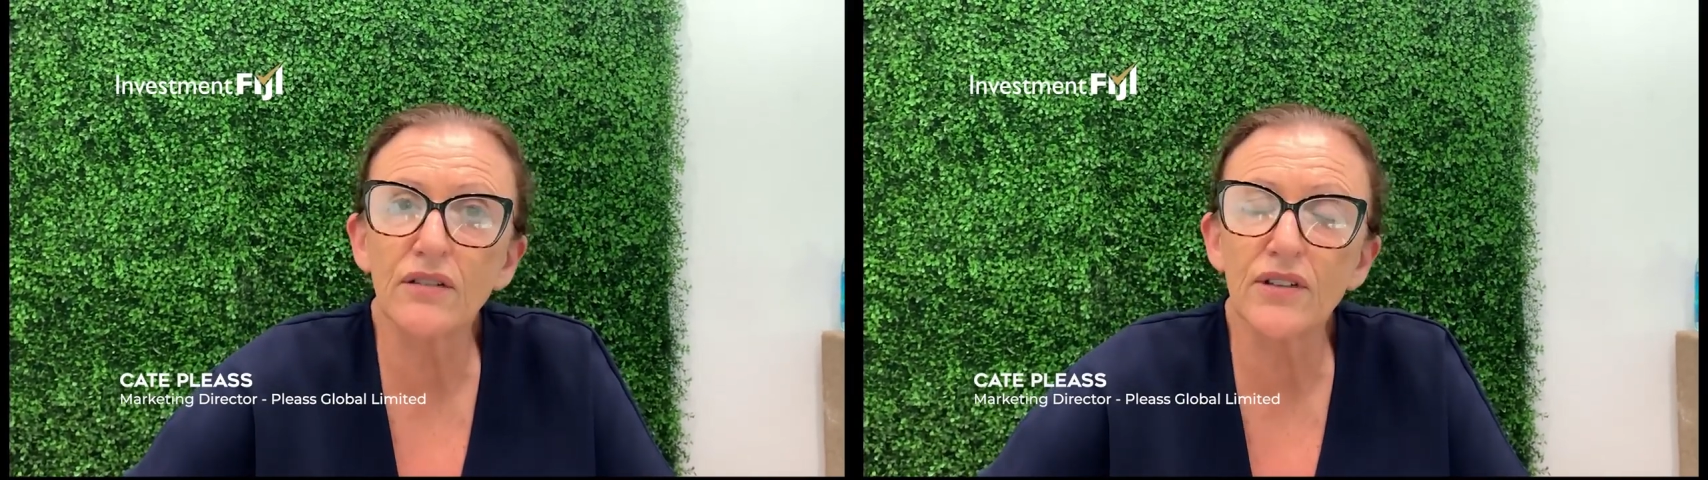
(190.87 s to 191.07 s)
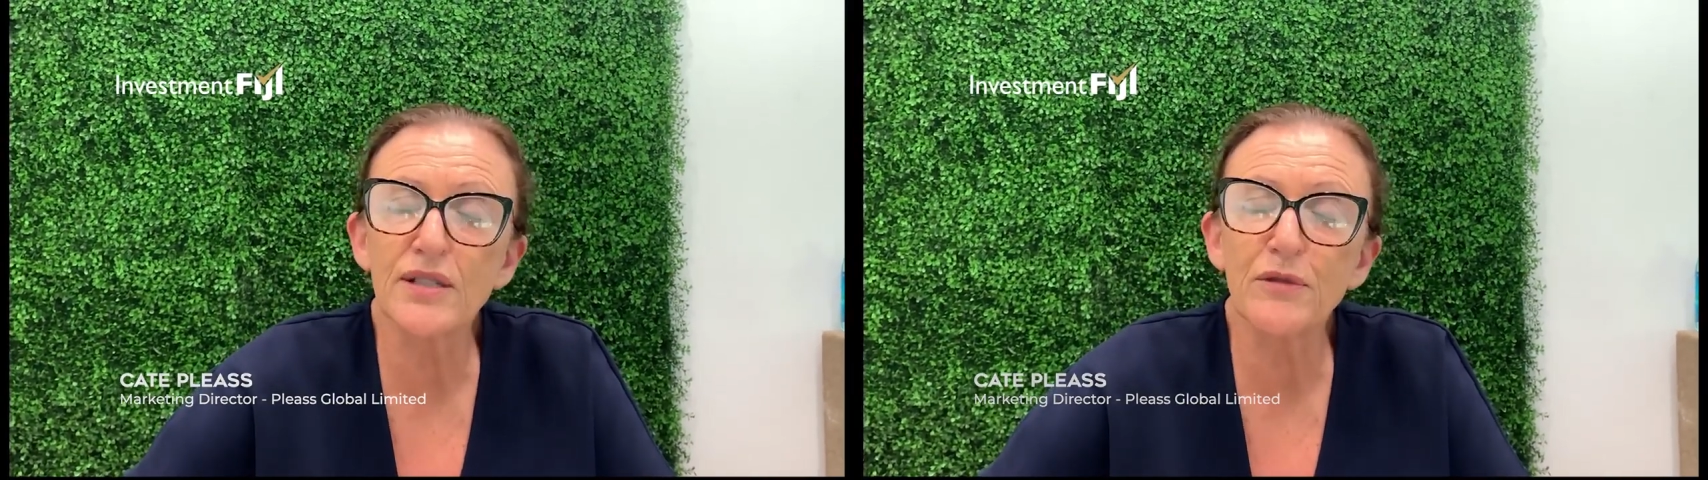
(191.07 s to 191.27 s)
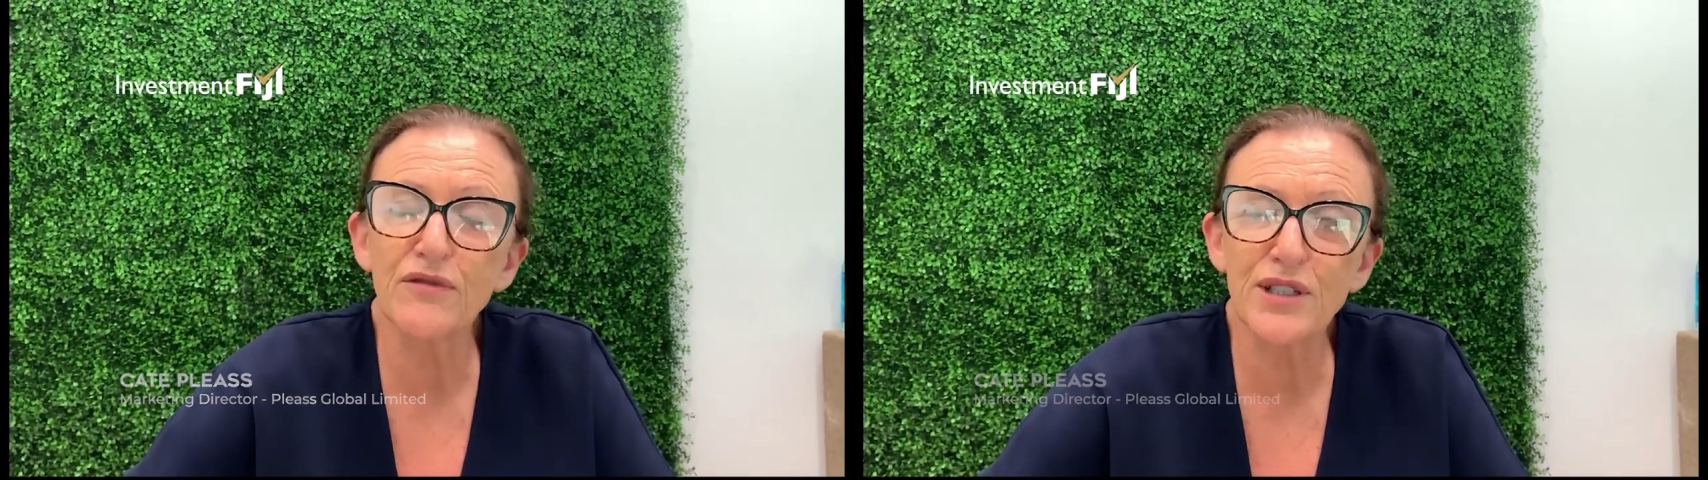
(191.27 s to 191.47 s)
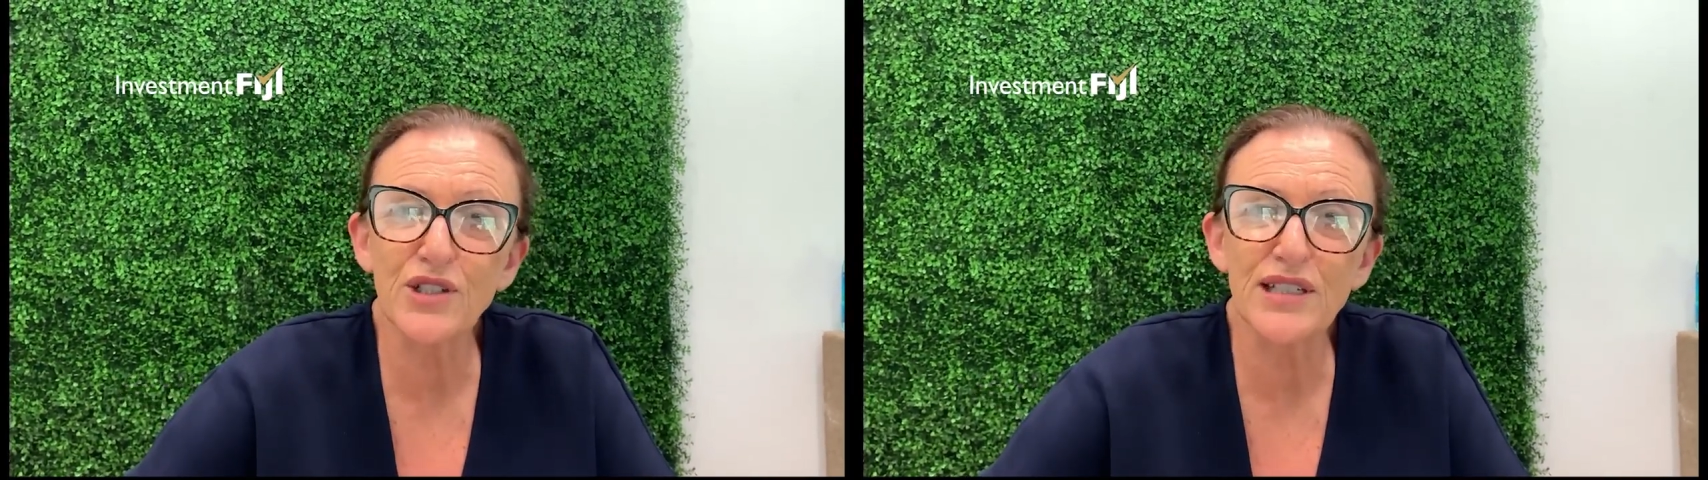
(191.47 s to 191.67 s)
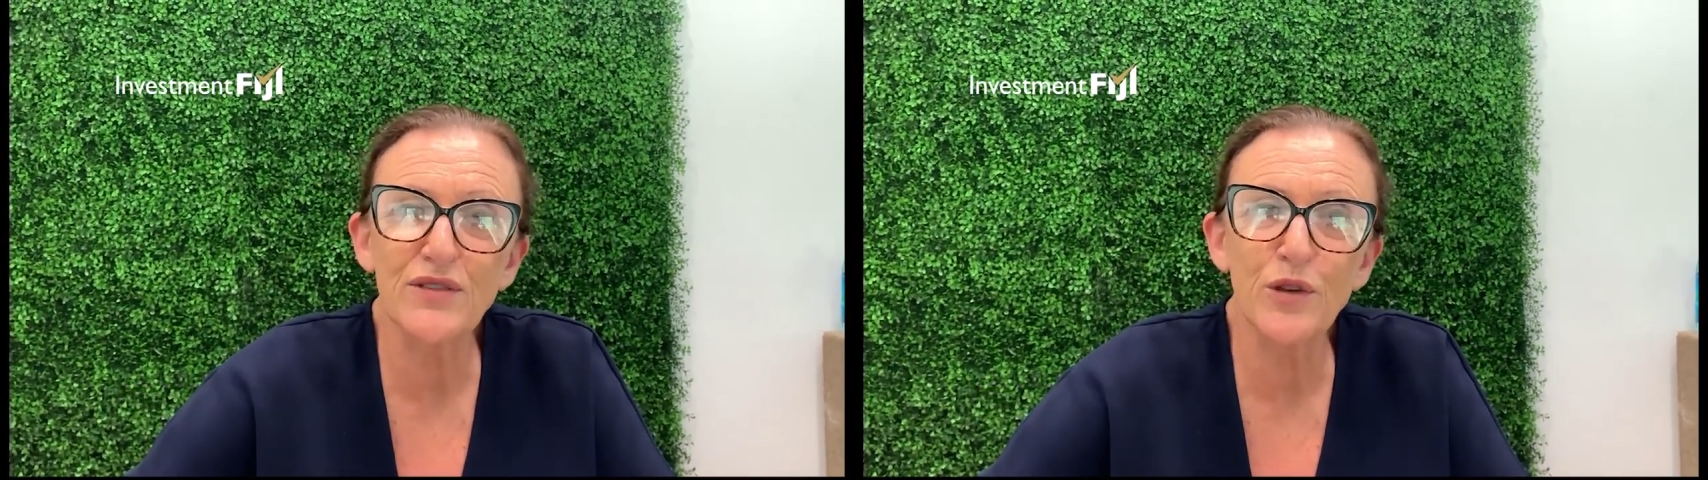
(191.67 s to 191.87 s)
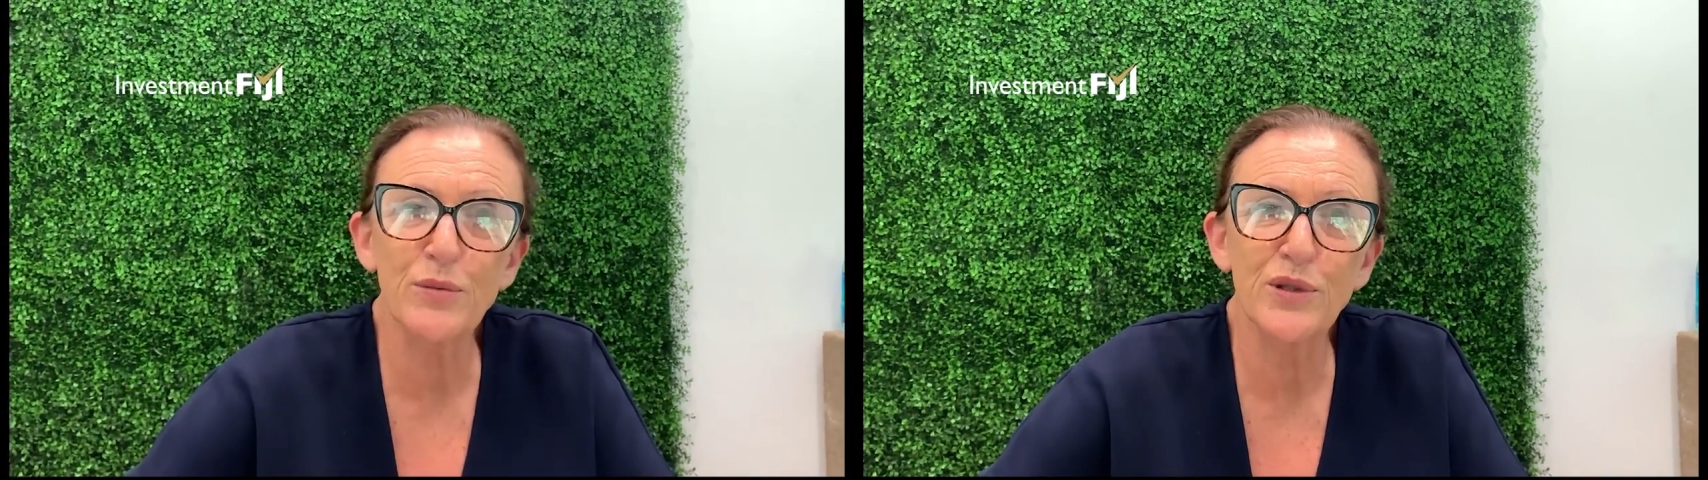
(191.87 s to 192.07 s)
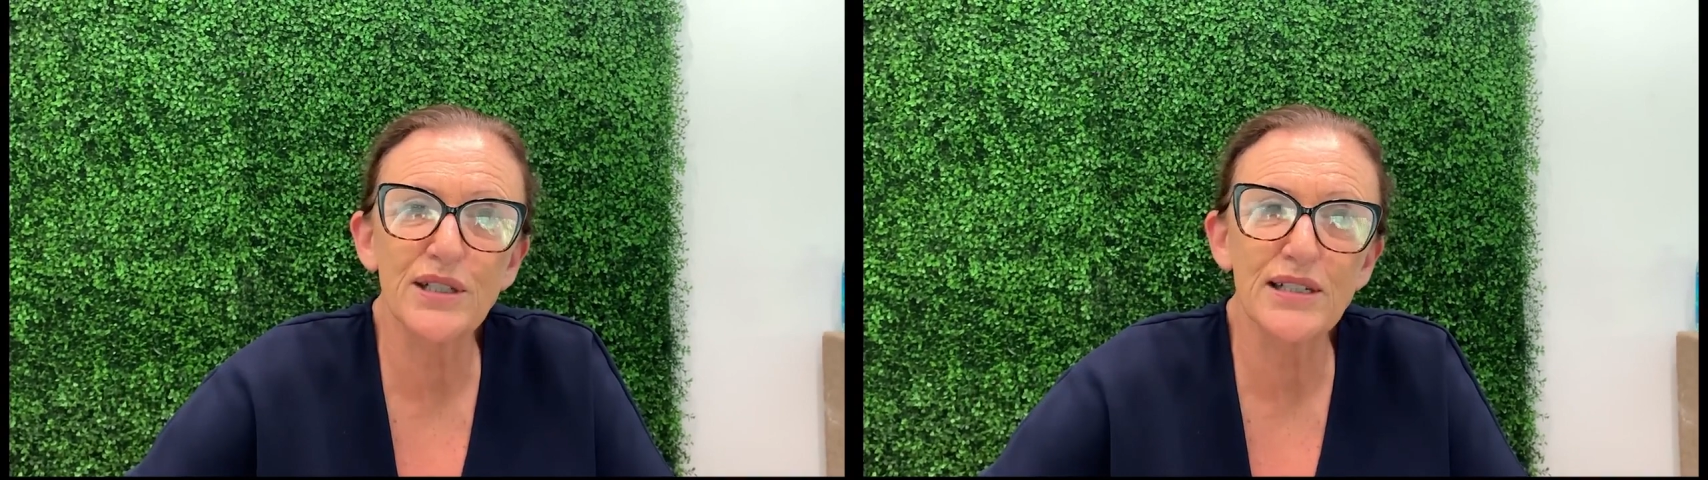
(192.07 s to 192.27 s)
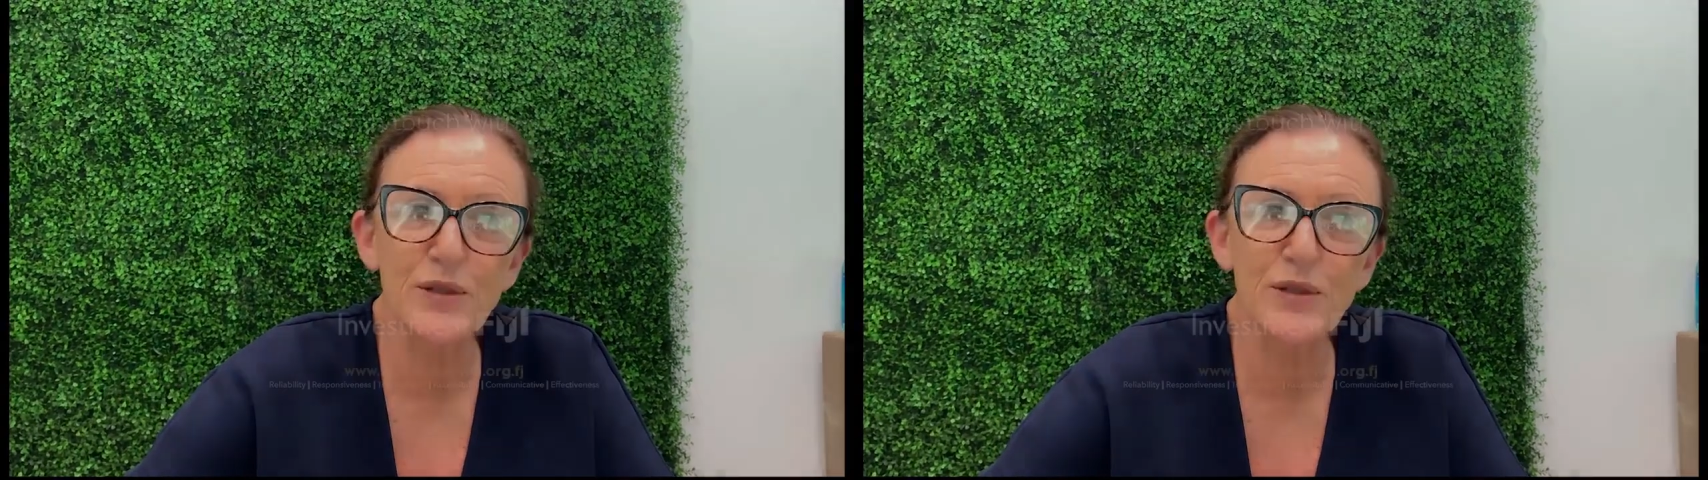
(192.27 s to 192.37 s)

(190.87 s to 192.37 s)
Investment Fiji's viewpoint as